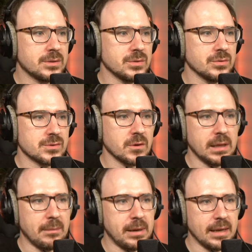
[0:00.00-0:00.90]
Solar
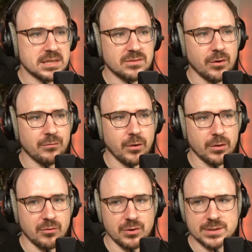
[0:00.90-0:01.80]
Plus for further
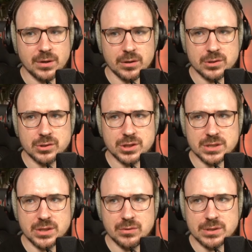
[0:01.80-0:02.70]
research. Just
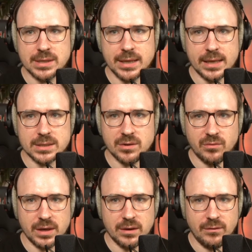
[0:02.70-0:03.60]
use the data
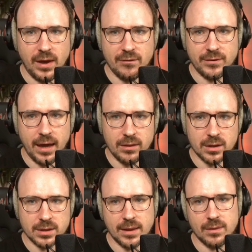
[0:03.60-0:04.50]
we have gathered,
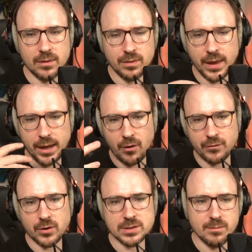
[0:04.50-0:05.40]
and they of
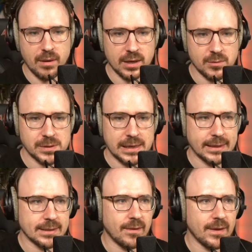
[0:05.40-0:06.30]
course
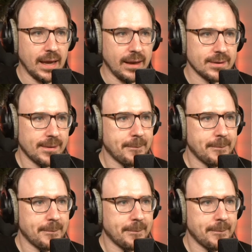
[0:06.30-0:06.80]
manipulated the data.